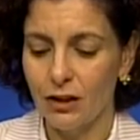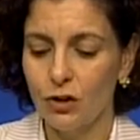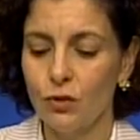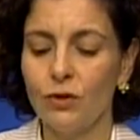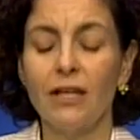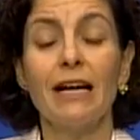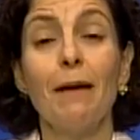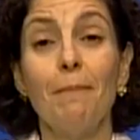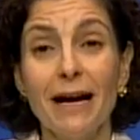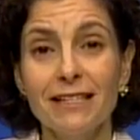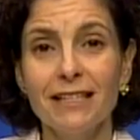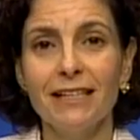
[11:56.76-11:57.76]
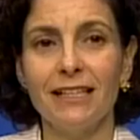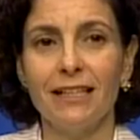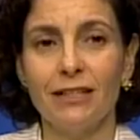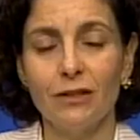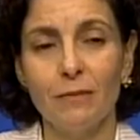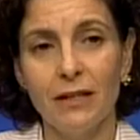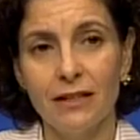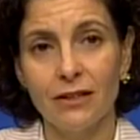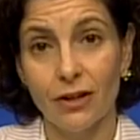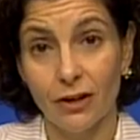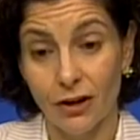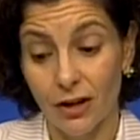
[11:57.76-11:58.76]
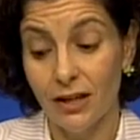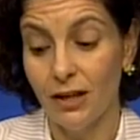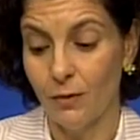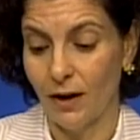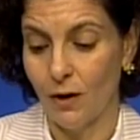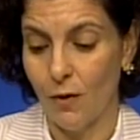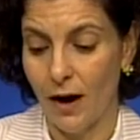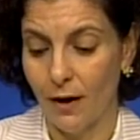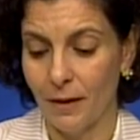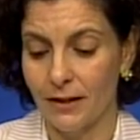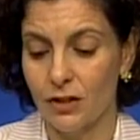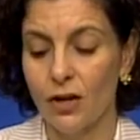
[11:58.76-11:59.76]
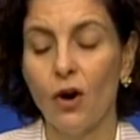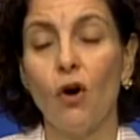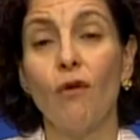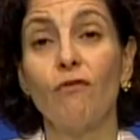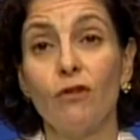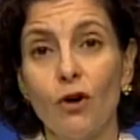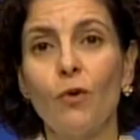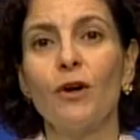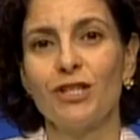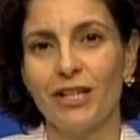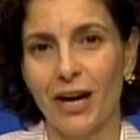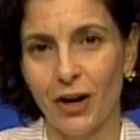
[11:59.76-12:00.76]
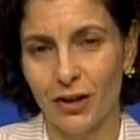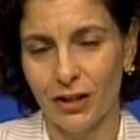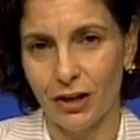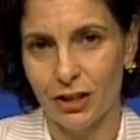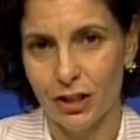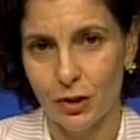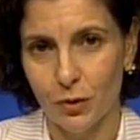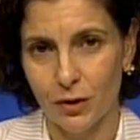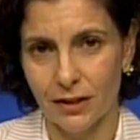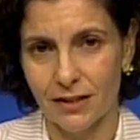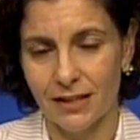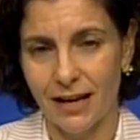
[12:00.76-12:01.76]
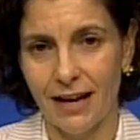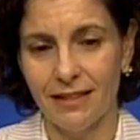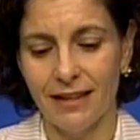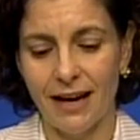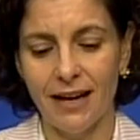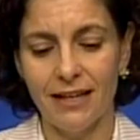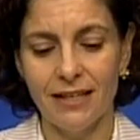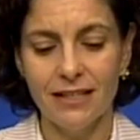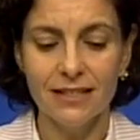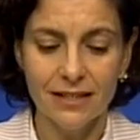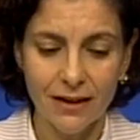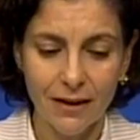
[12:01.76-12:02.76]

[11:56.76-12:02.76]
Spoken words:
to the capacity to meet their learning requirements of lower secondary students. And that is